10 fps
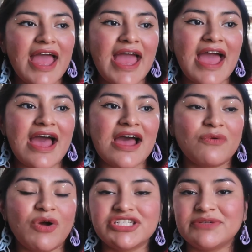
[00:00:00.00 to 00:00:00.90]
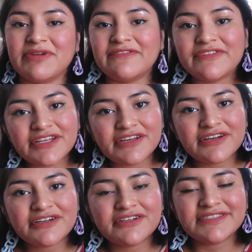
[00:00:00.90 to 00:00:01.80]
and watching my
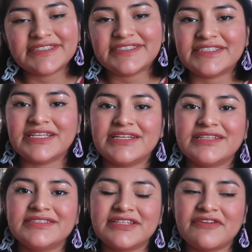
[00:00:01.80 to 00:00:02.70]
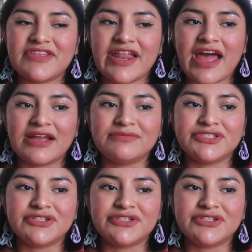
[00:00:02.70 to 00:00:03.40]
videos and seeing the stuff that I'm